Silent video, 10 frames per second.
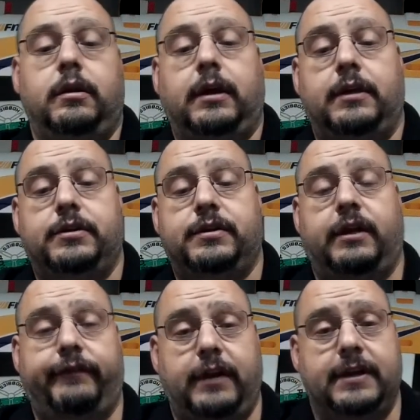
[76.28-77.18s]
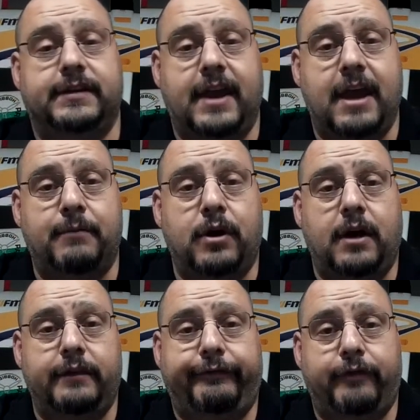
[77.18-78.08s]
Got yourself a nice camera
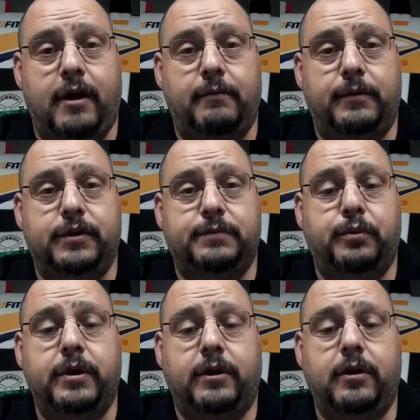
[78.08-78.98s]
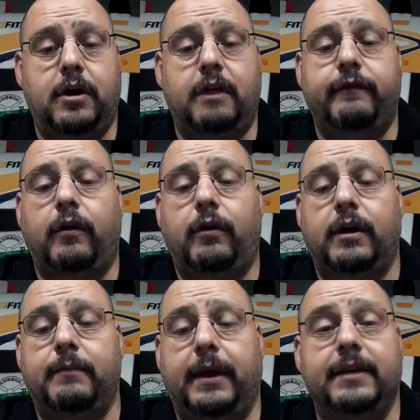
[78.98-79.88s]
on the front, which is pretty good. I've
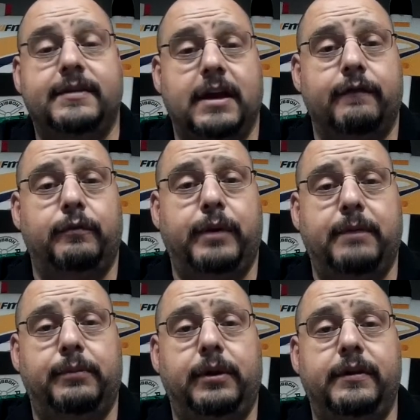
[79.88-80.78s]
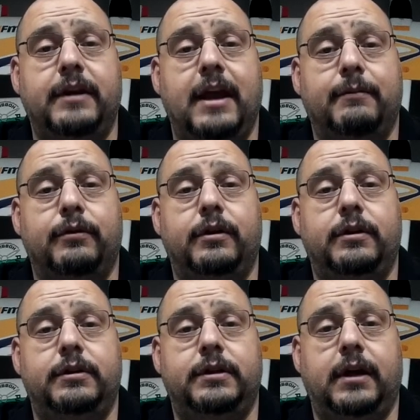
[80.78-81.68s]
already made several people in the neighborhood
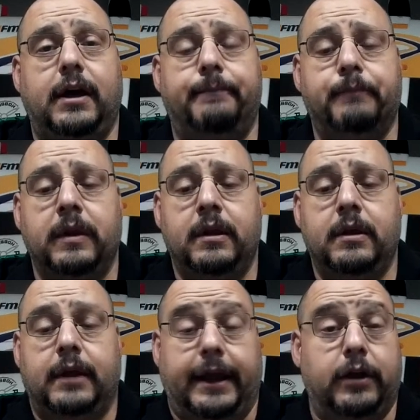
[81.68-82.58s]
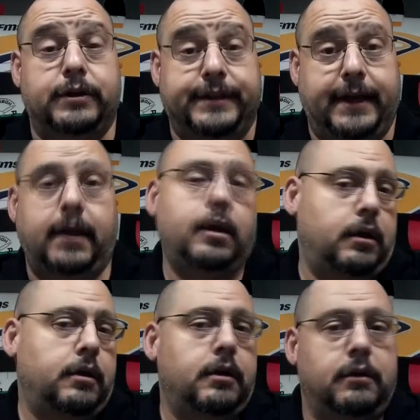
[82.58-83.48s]
airsick,
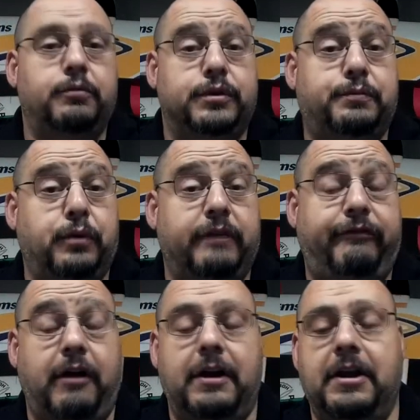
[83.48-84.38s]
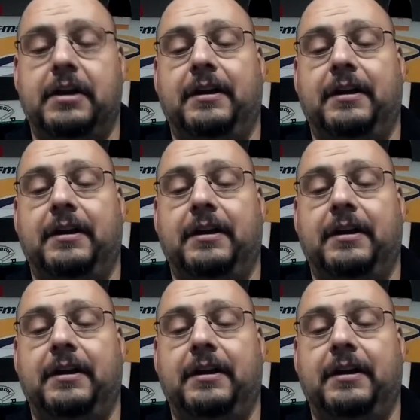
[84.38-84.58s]
which is pretty fun.